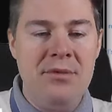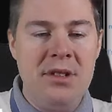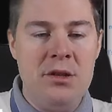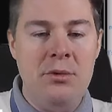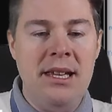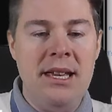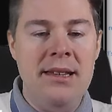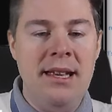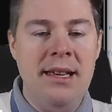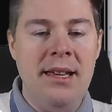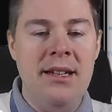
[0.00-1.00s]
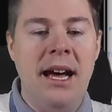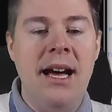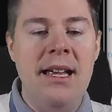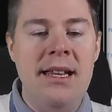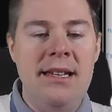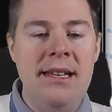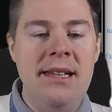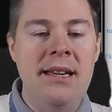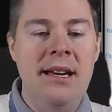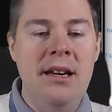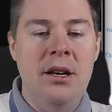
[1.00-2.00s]
So we can take an
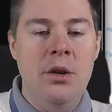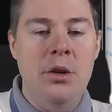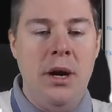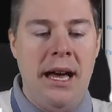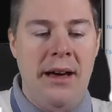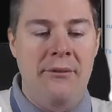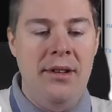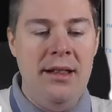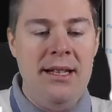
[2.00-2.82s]
ID who have,